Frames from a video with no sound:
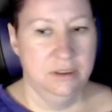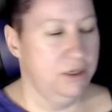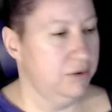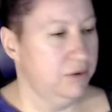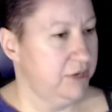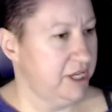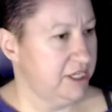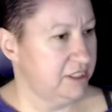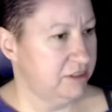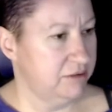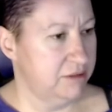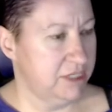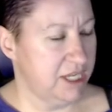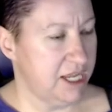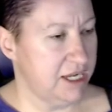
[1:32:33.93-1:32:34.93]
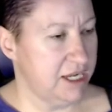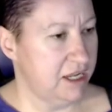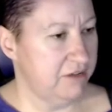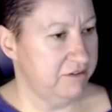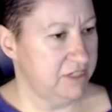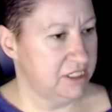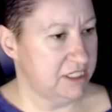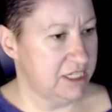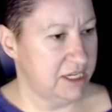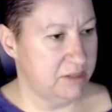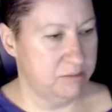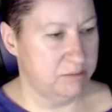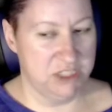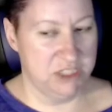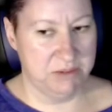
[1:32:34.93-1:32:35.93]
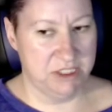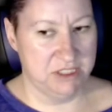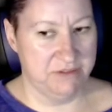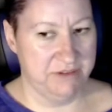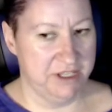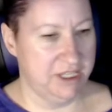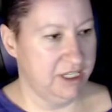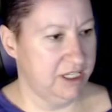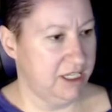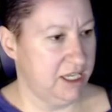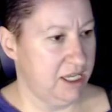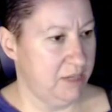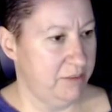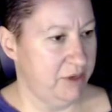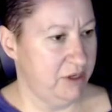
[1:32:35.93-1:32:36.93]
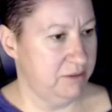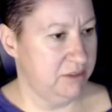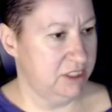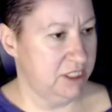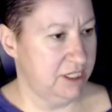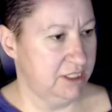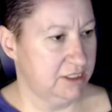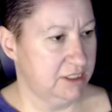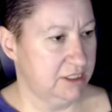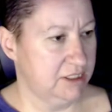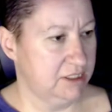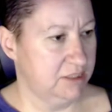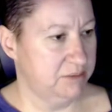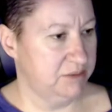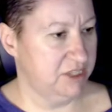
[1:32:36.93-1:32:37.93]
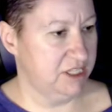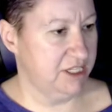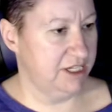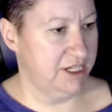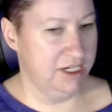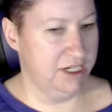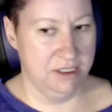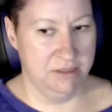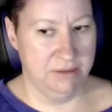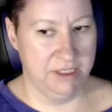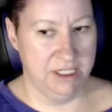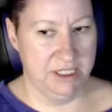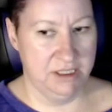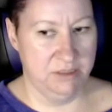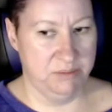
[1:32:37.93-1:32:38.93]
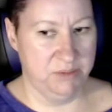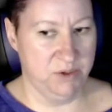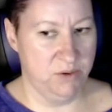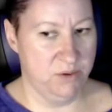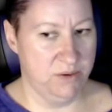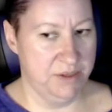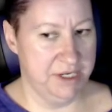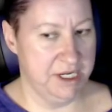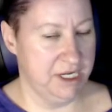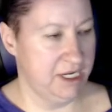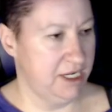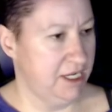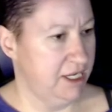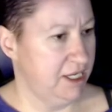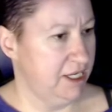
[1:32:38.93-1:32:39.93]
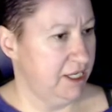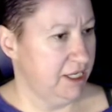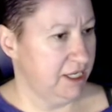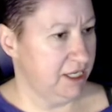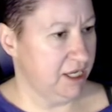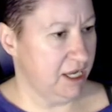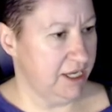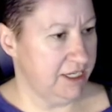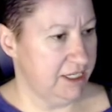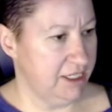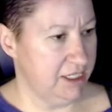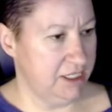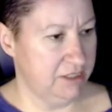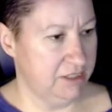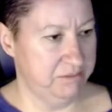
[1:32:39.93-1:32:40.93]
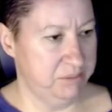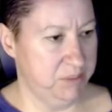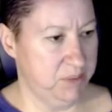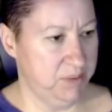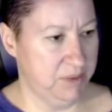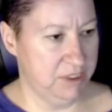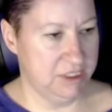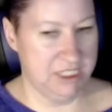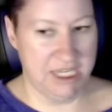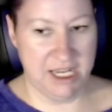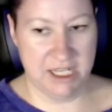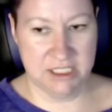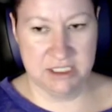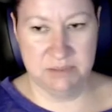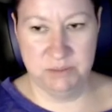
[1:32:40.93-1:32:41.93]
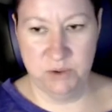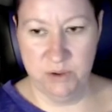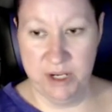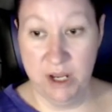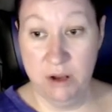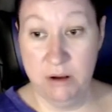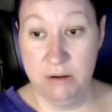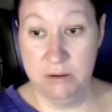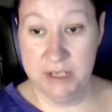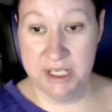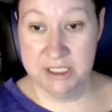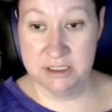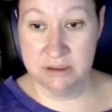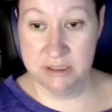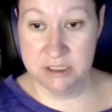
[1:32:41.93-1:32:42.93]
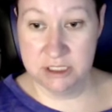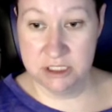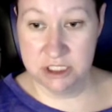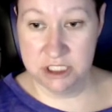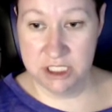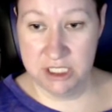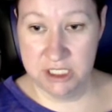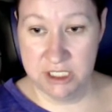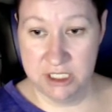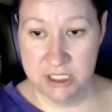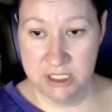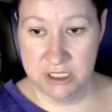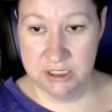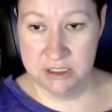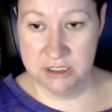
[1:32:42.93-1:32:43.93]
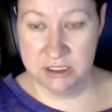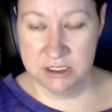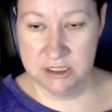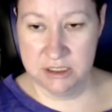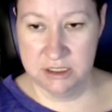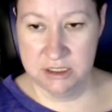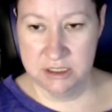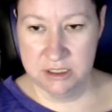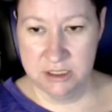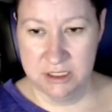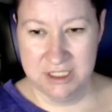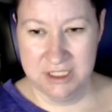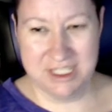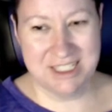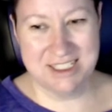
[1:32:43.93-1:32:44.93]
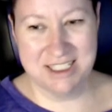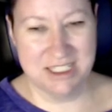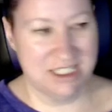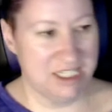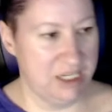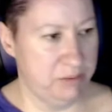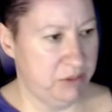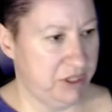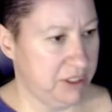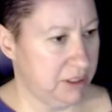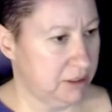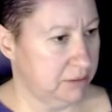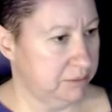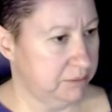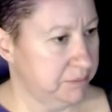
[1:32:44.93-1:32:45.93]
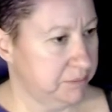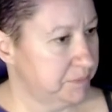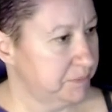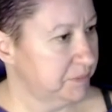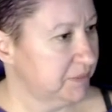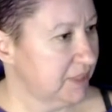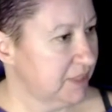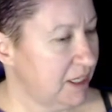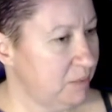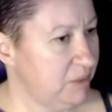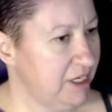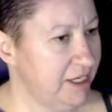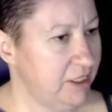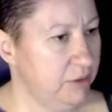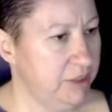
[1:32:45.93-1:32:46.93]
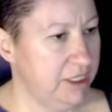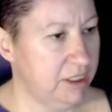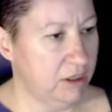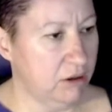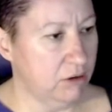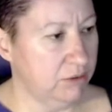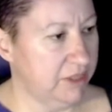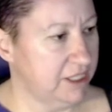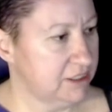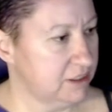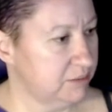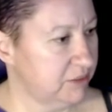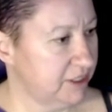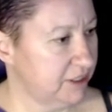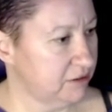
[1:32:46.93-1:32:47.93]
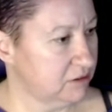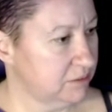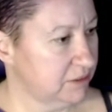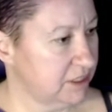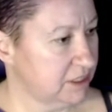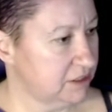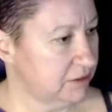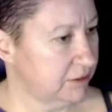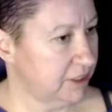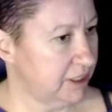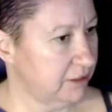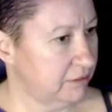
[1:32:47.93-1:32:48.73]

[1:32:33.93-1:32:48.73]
Okay, so get FSM, specify the game object with the player. We need the point. Got it. Text point. Oh, okay, so let's change. That's the same thing. I mean, I know he called that something else, but that's okay.